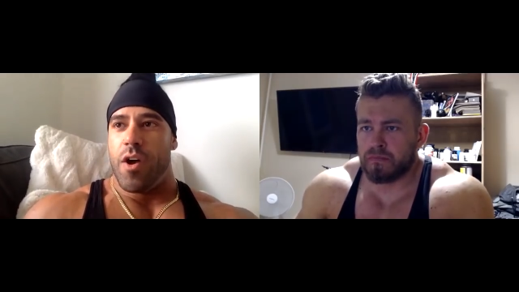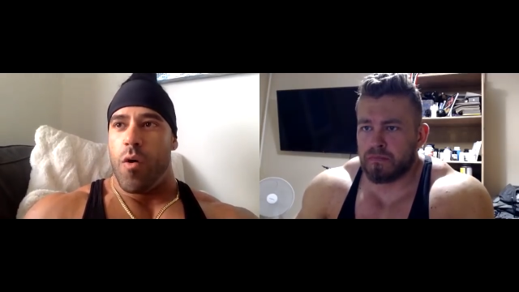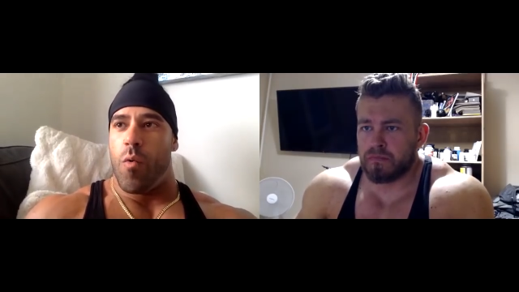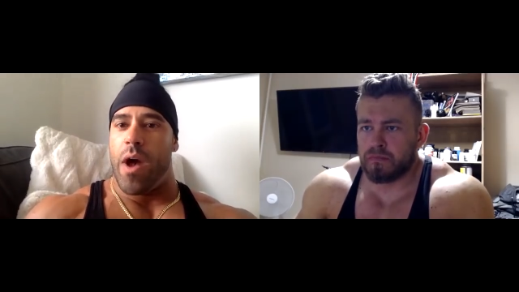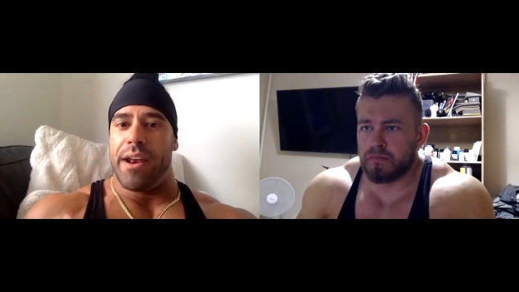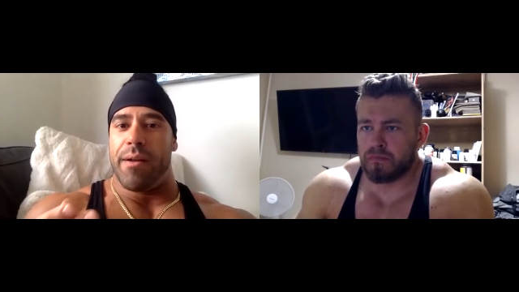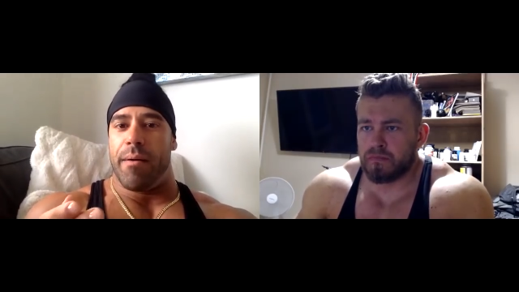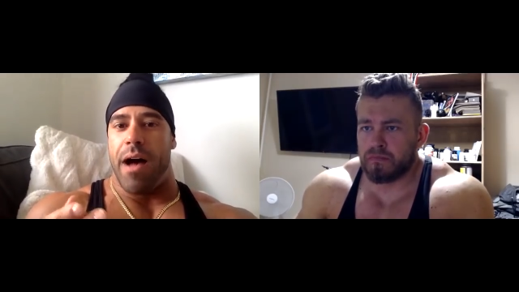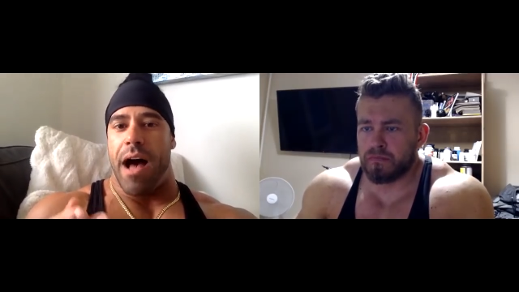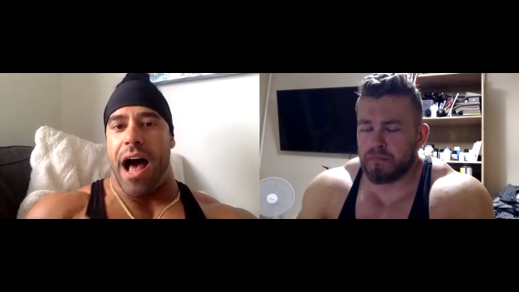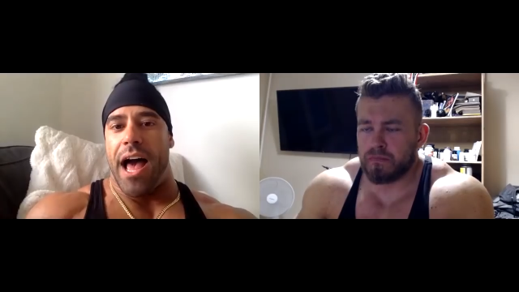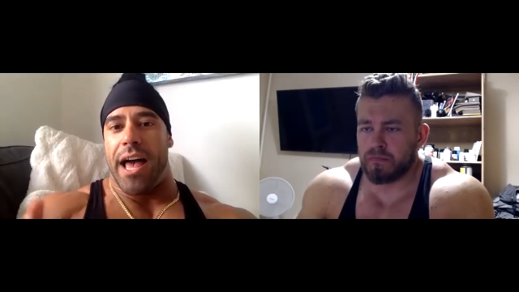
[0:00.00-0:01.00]
Speaker 1: when
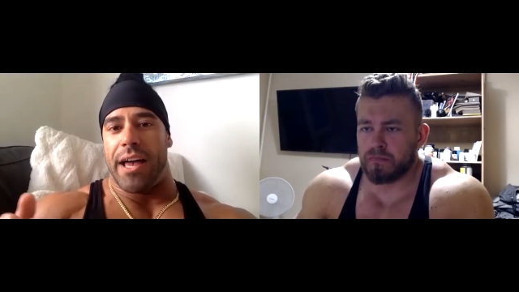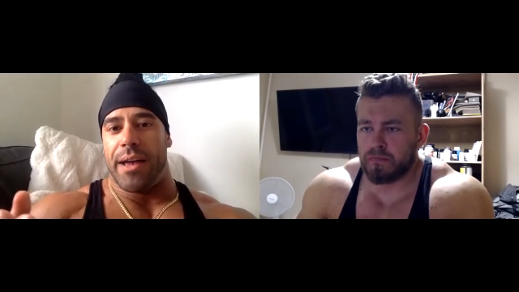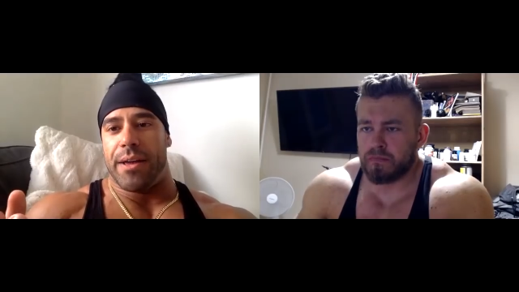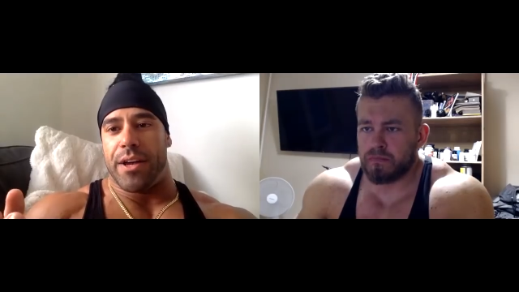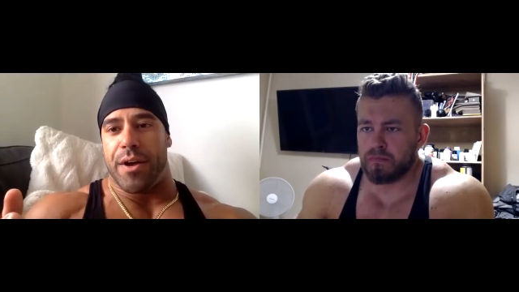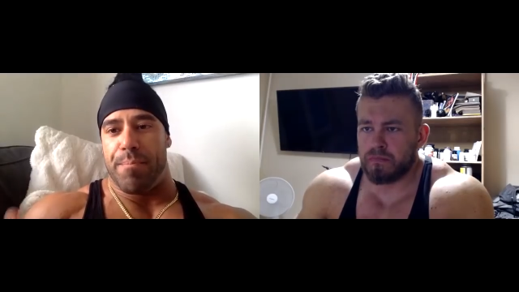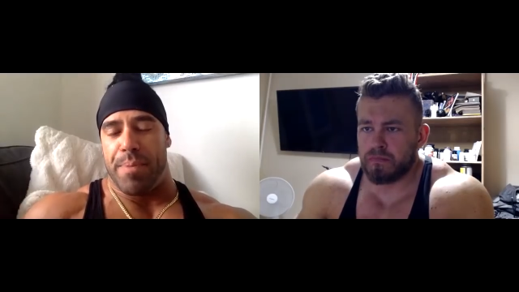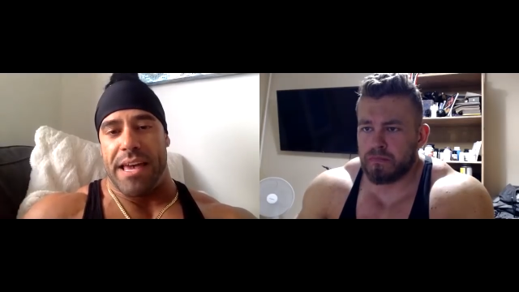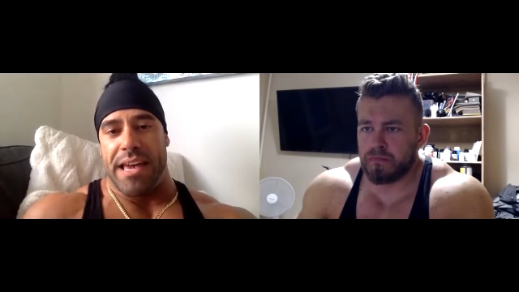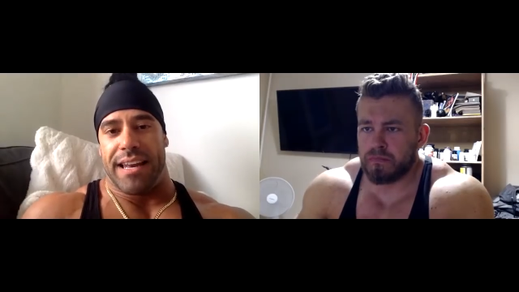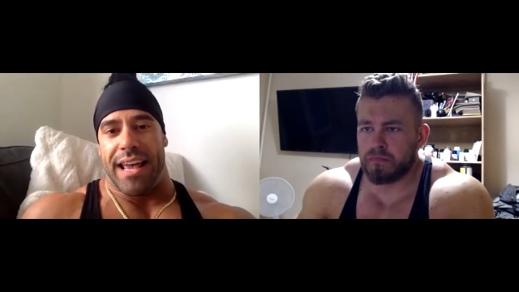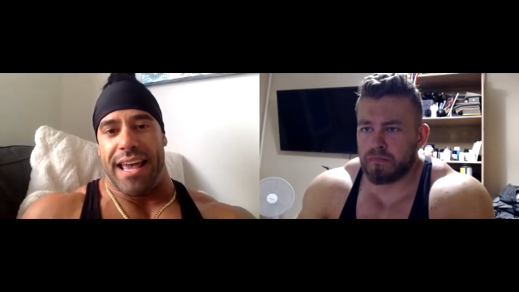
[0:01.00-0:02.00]
I
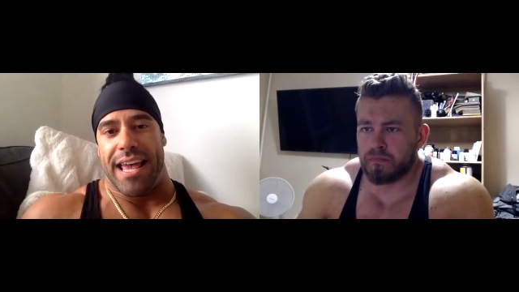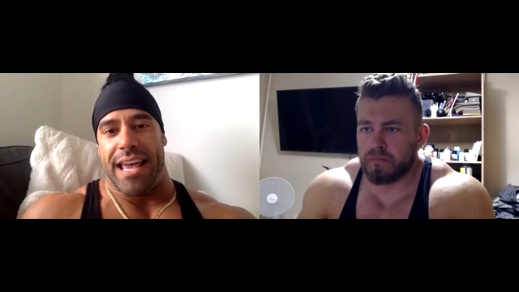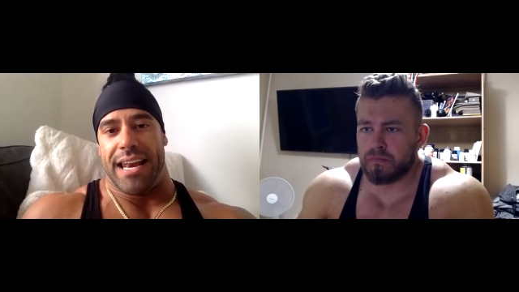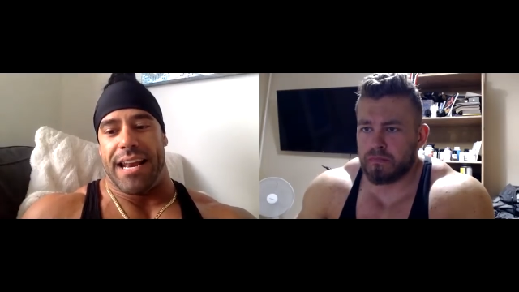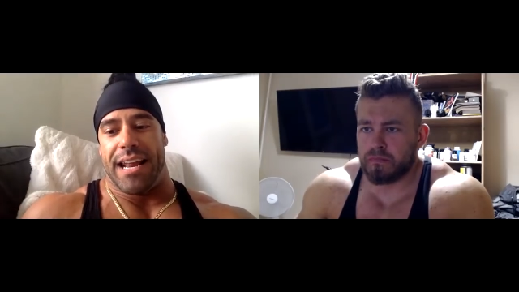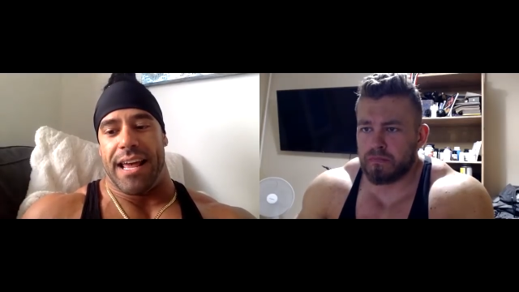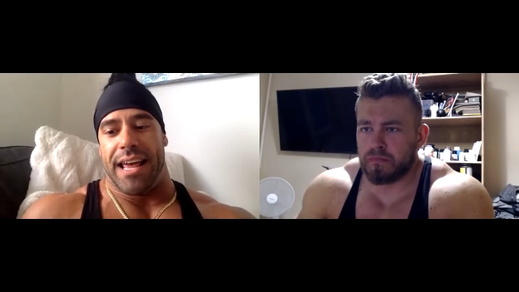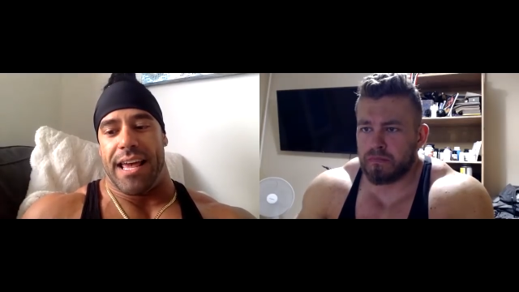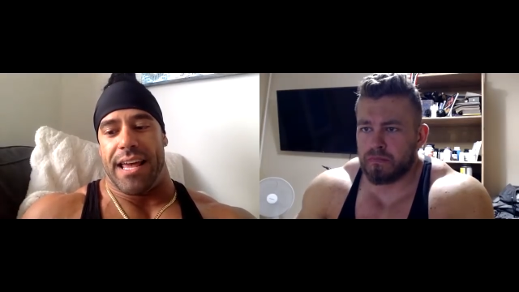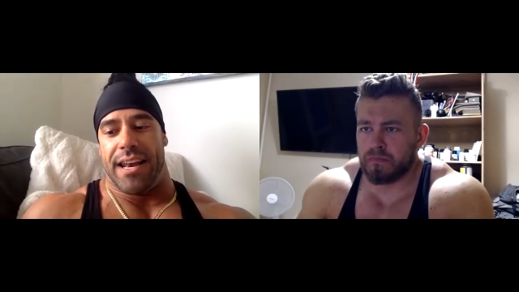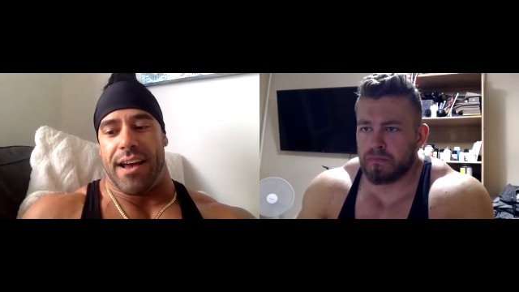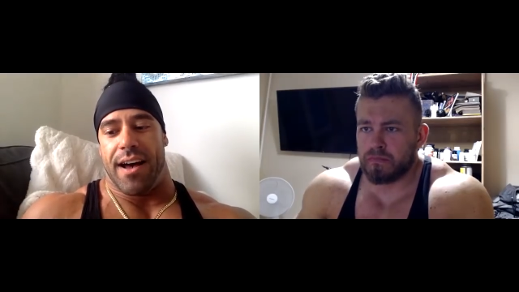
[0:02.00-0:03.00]
compete in
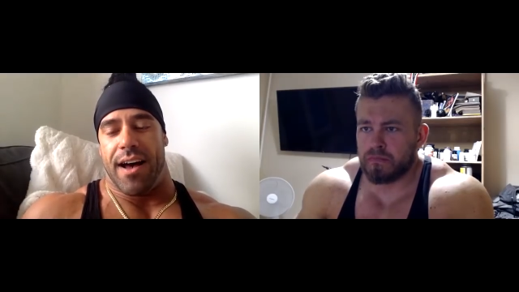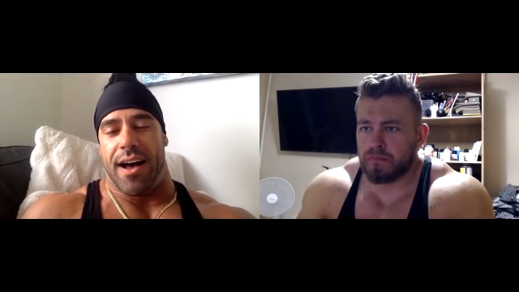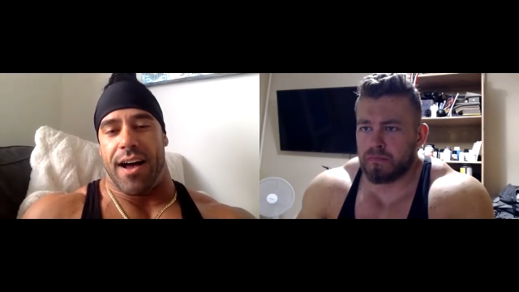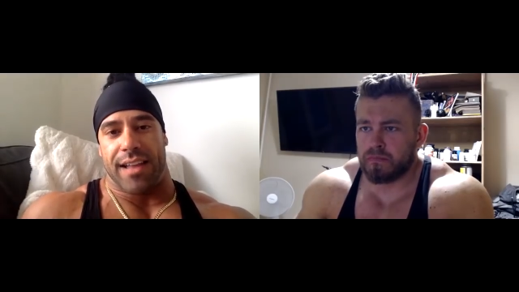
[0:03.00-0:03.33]
in uh,